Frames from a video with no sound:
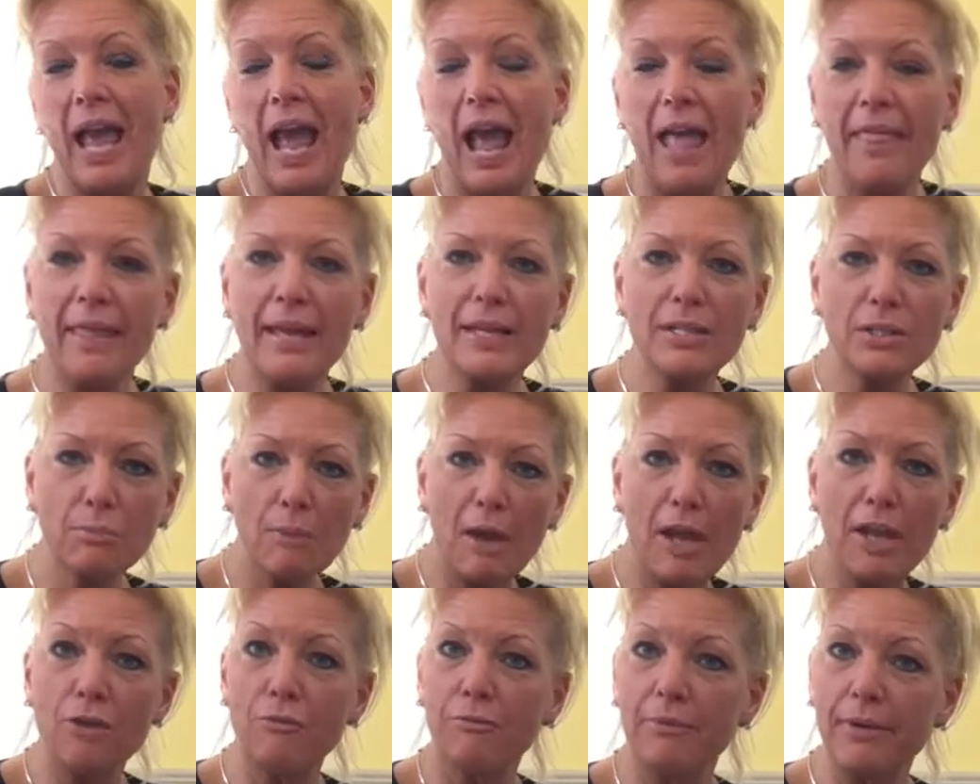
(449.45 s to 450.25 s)
And that's
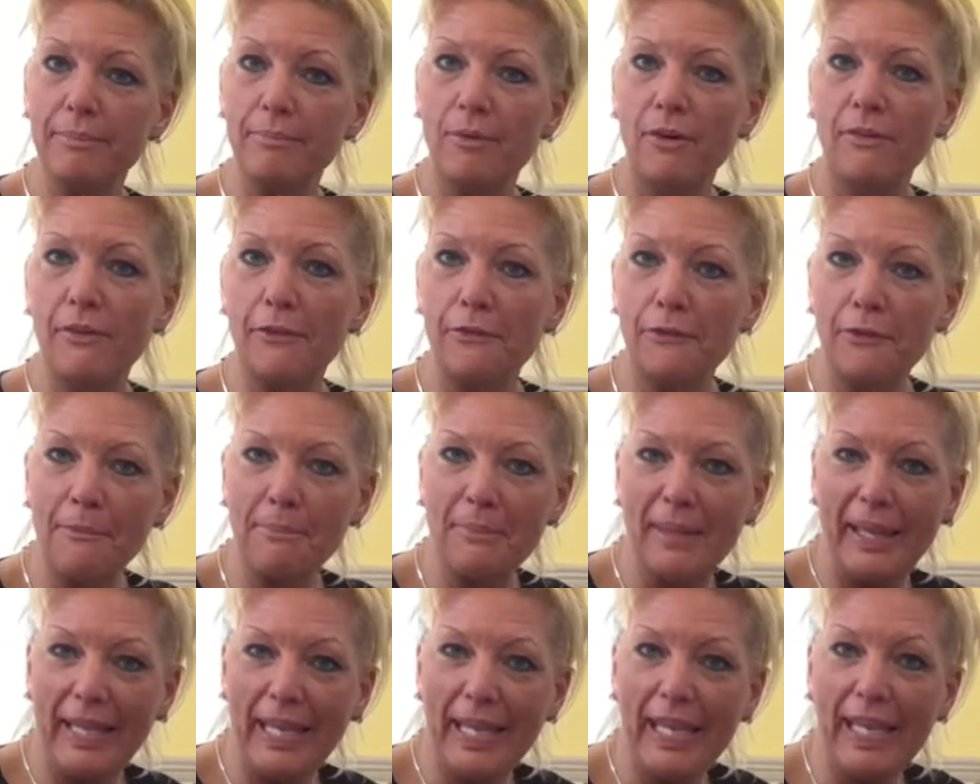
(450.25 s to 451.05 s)
why you remove it
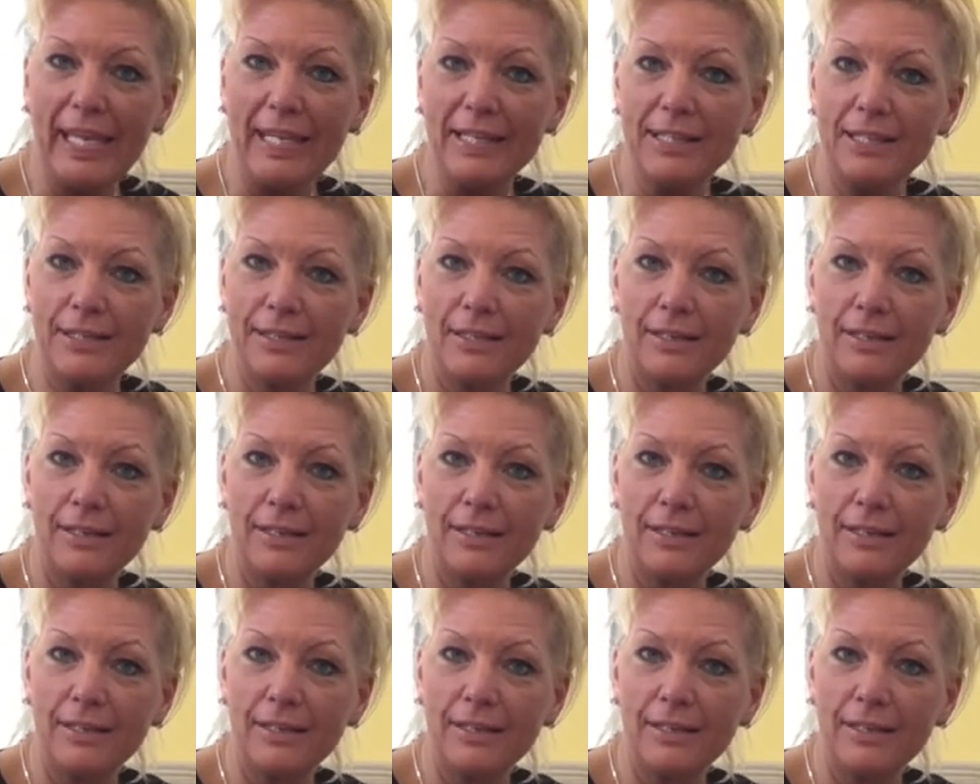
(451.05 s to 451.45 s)
from the heat